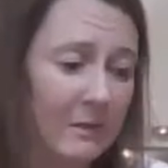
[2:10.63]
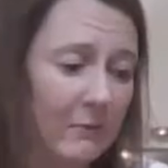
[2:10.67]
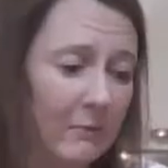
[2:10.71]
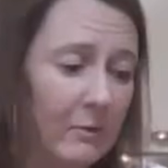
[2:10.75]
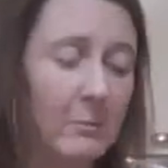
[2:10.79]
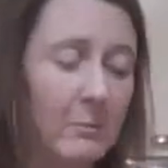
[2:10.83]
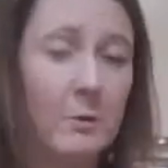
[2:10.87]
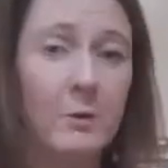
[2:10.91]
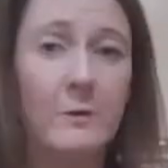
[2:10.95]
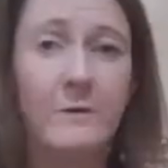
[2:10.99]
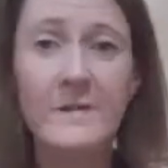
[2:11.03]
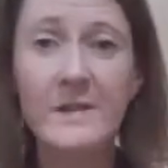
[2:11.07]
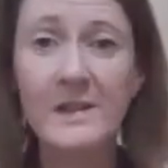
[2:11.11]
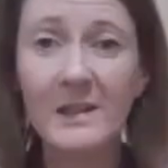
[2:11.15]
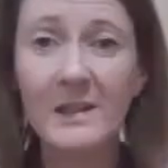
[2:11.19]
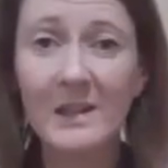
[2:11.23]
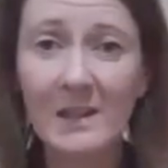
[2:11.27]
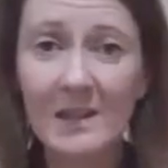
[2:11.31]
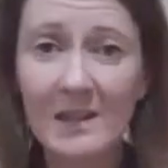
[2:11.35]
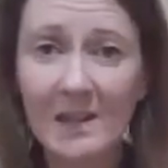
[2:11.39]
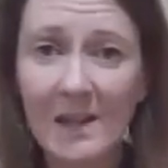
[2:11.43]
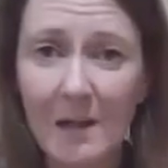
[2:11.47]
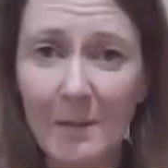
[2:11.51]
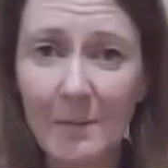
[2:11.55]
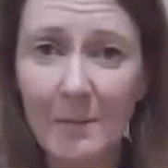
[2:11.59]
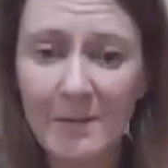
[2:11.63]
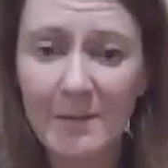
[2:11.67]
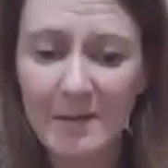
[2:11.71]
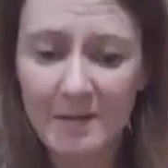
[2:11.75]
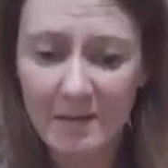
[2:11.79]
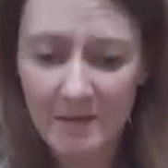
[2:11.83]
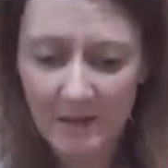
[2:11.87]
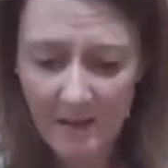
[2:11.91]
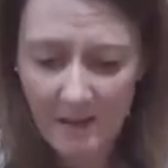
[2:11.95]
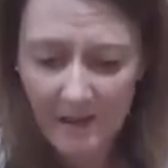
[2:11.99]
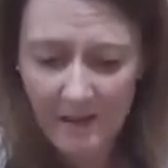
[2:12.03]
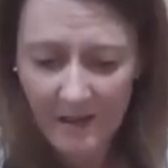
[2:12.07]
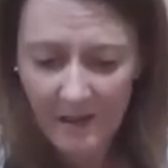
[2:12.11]
It removes any lumps
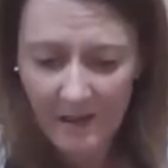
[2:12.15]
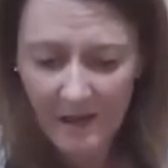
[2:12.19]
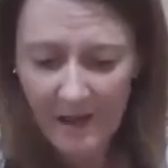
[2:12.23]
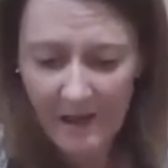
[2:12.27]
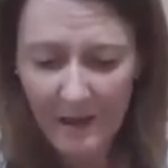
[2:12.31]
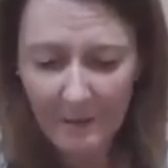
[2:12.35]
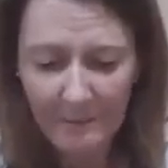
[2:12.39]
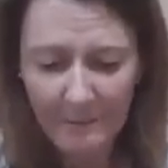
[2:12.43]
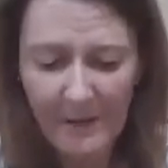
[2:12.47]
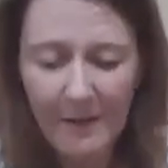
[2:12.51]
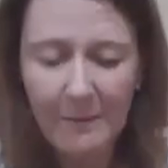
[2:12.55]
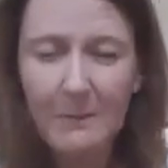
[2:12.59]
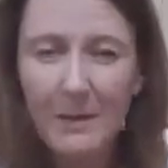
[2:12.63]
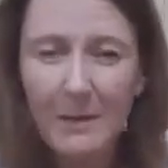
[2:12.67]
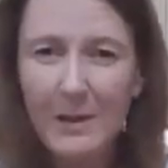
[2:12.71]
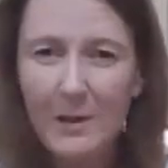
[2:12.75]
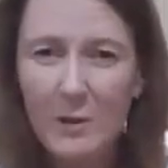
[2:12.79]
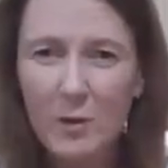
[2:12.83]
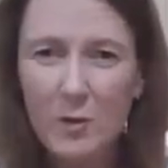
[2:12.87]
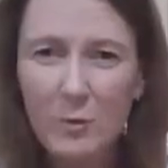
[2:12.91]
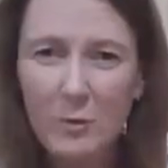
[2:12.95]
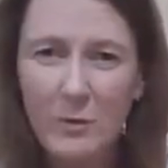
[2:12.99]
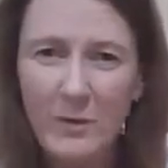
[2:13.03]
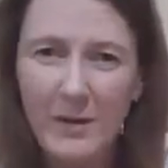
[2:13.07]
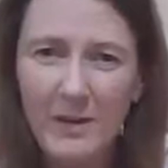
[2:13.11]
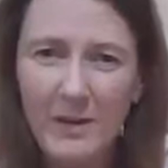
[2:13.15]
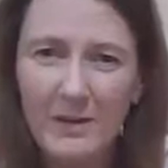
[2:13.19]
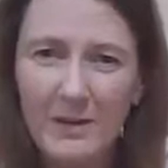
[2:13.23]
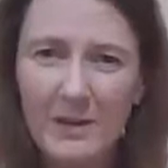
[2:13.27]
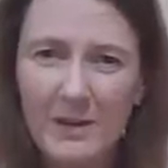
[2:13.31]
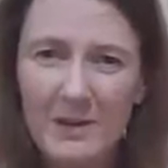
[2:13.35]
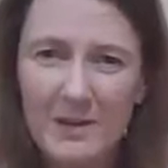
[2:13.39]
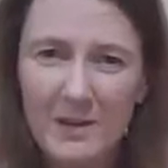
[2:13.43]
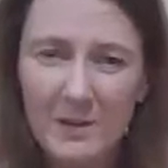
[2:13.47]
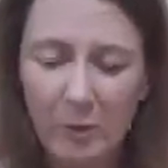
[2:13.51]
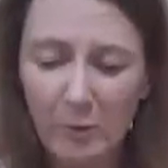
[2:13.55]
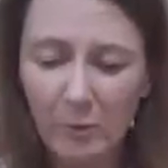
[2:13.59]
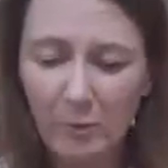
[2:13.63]
and makes sure that
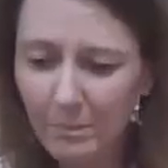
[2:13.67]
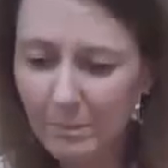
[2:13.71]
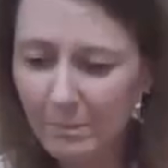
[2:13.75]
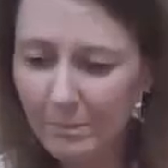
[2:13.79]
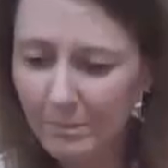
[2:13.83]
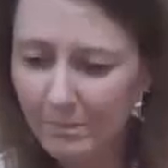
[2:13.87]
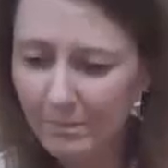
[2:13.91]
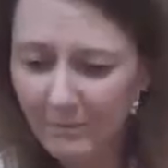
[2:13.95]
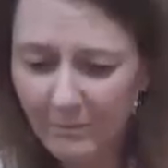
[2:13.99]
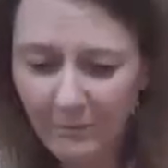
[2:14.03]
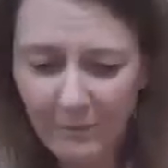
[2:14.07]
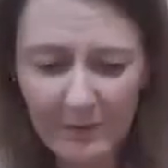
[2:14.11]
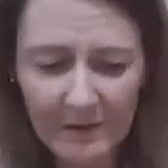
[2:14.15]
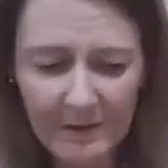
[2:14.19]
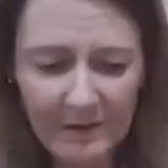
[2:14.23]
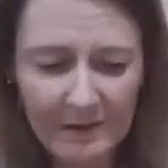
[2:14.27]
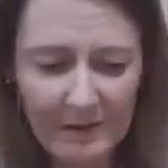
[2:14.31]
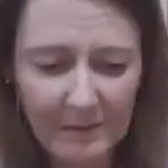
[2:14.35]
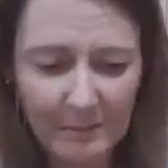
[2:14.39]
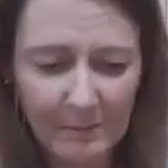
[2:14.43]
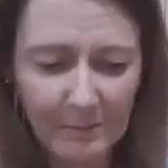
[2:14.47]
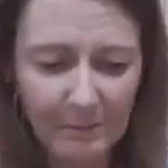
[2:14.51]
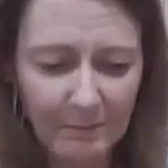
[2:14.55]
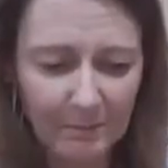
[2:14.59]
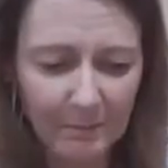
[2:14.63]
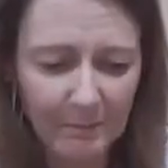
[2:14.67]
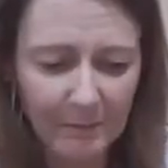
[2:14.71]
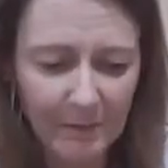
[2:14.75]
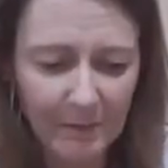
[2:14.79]
there's no wiggly